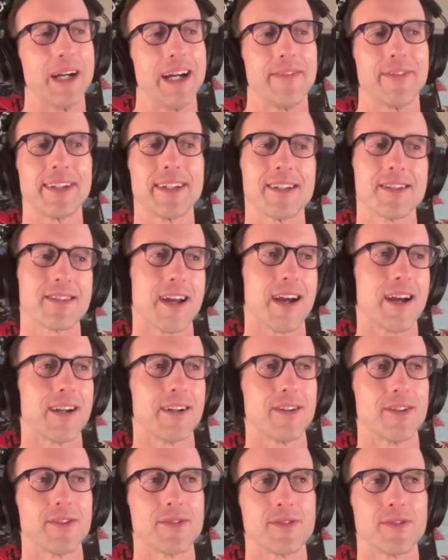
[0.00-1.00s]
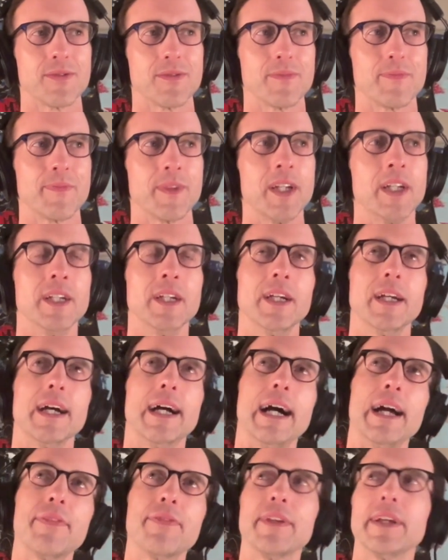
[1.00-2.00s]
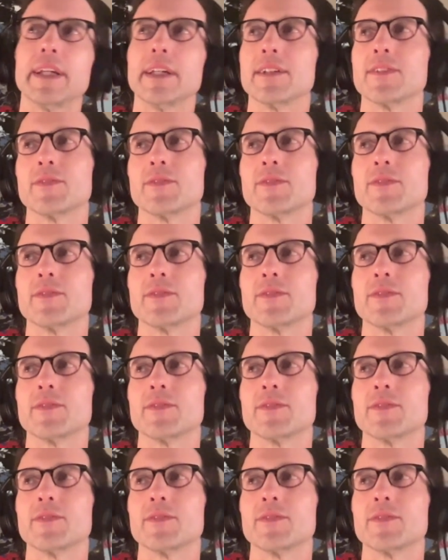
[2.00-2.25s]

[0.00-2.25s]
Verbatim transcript: have a desire to. I think